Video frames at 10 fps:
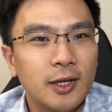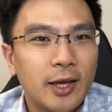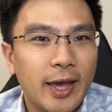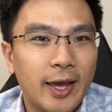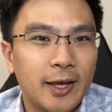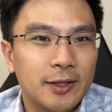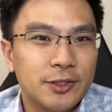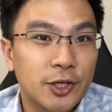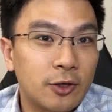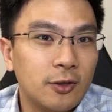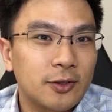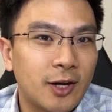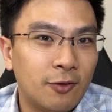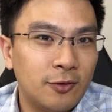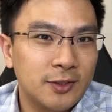and general
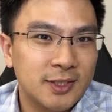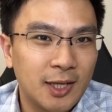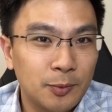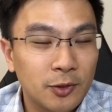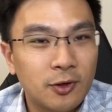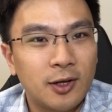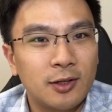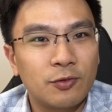travel statement credit